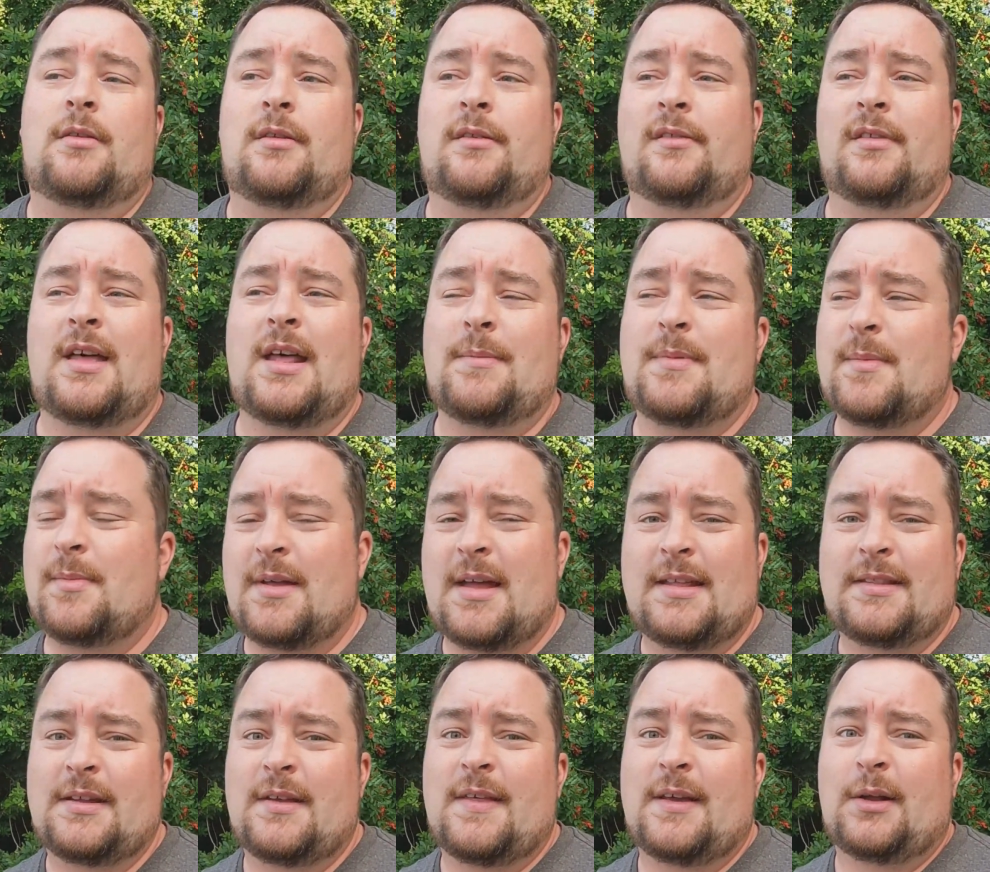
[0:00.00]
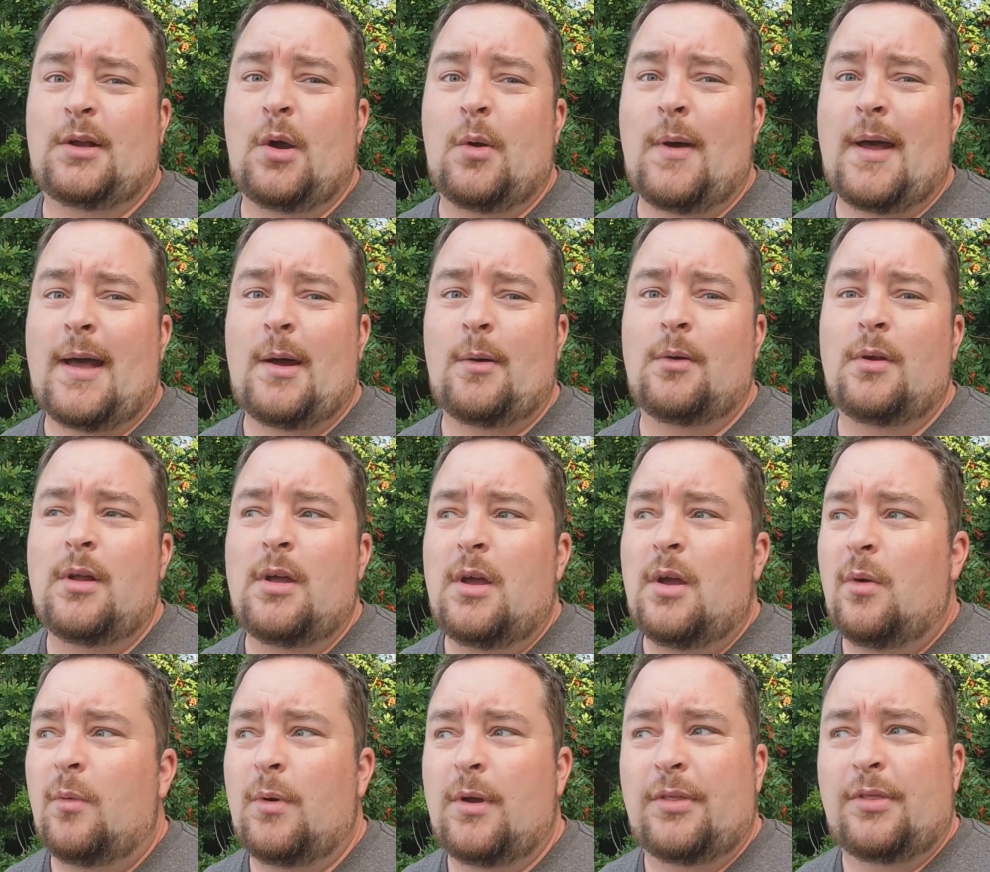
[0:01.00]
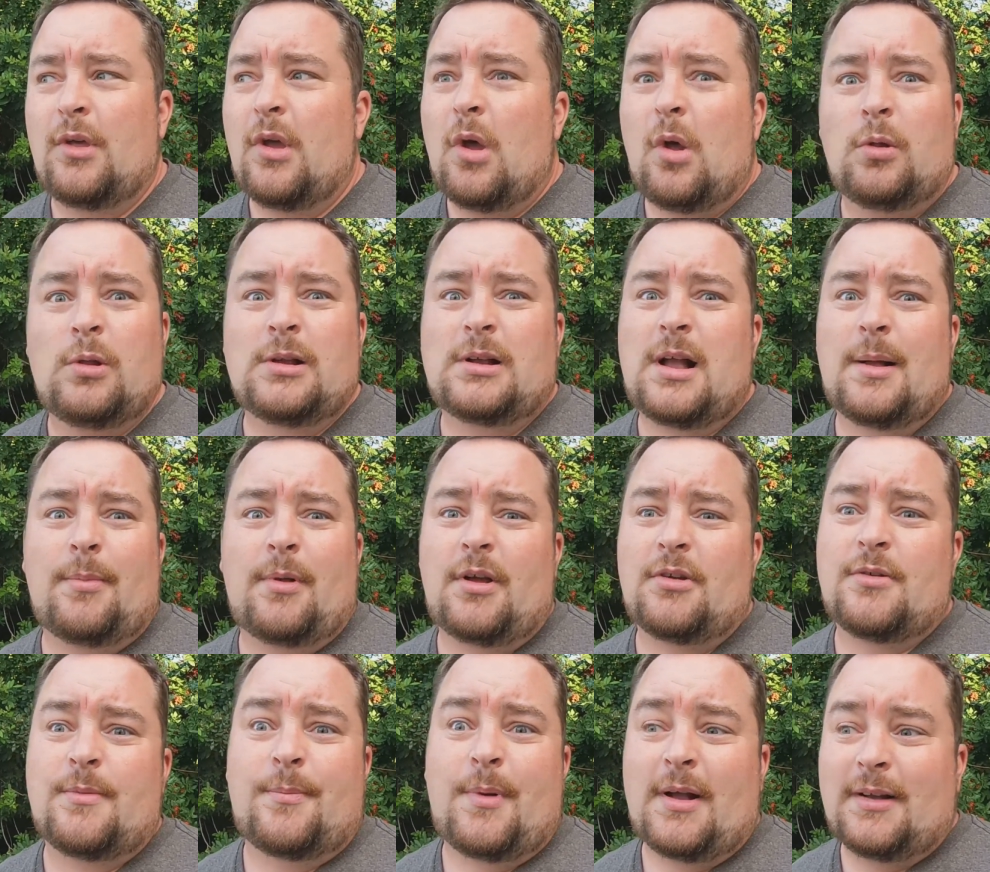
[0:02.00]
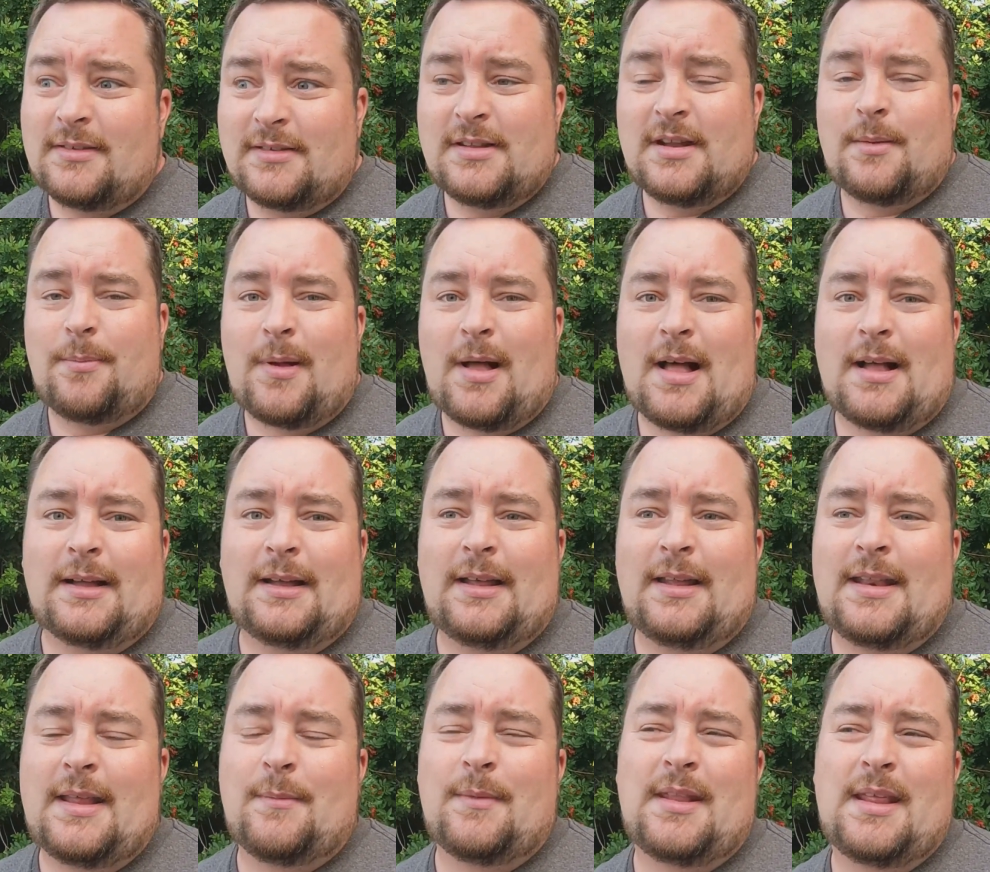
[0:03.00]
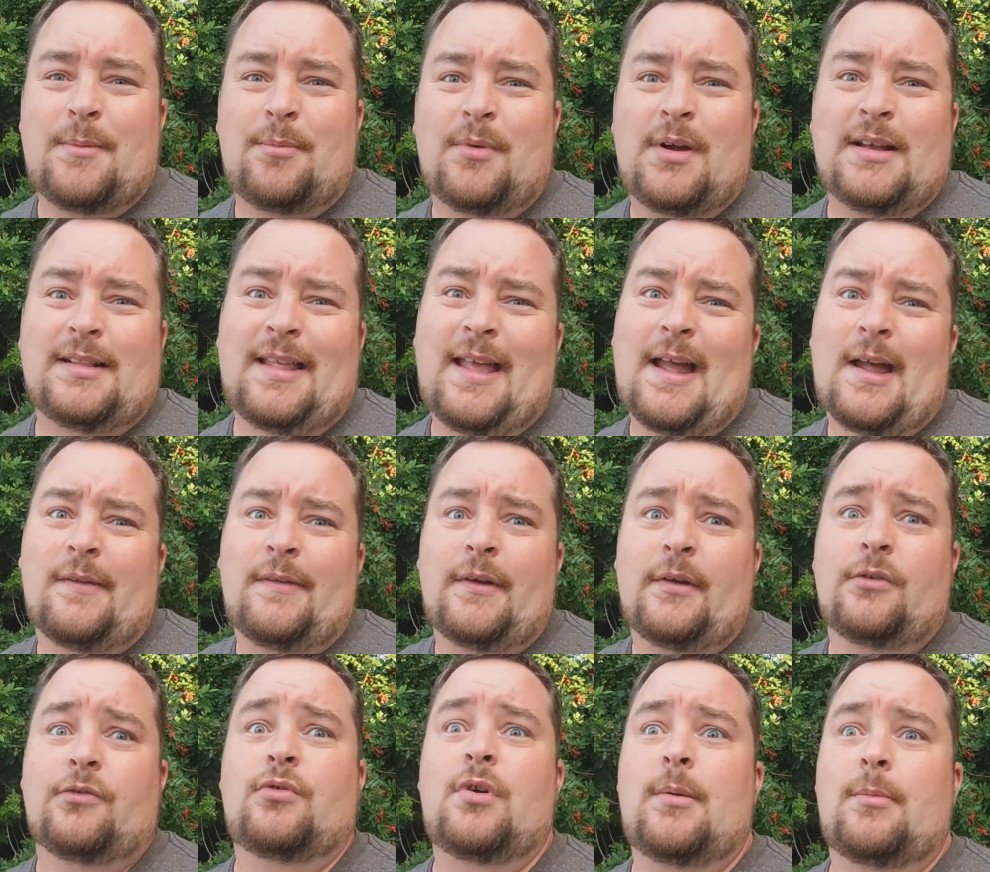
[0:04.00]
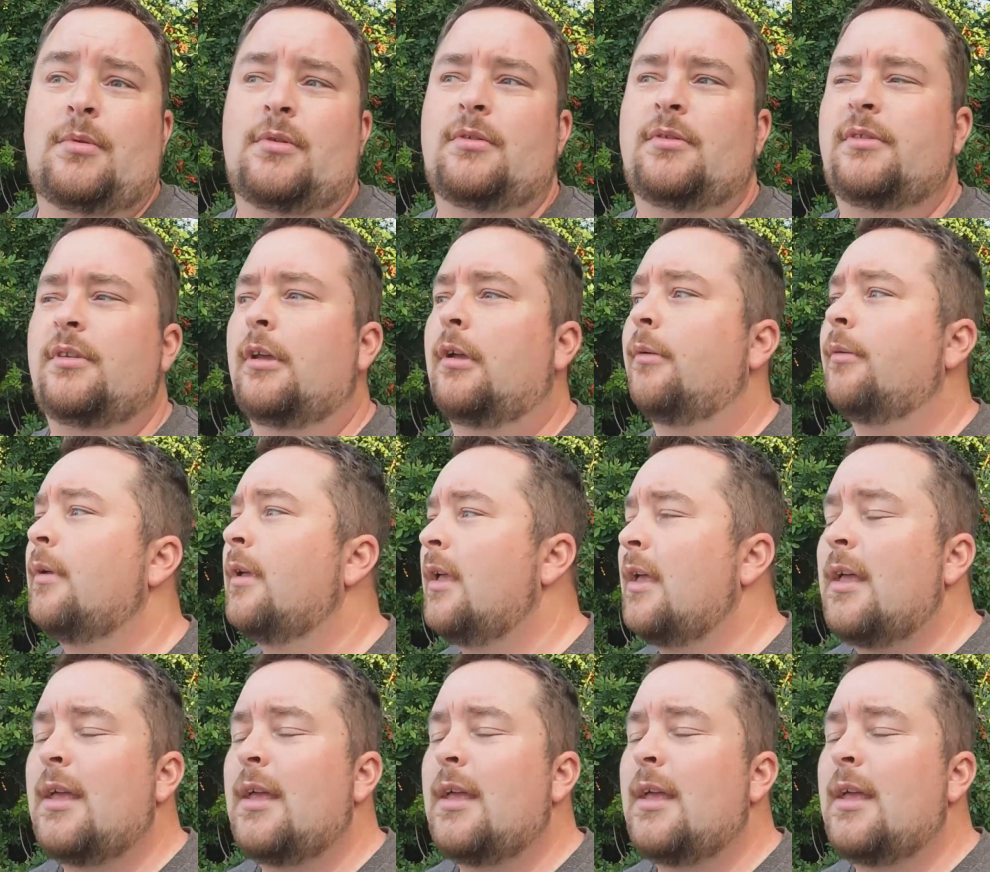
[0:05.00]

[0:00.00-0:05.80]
There's a lot of people out there that go out with only a couple $100 in their pocket, and then when they break down, they're in trouble. So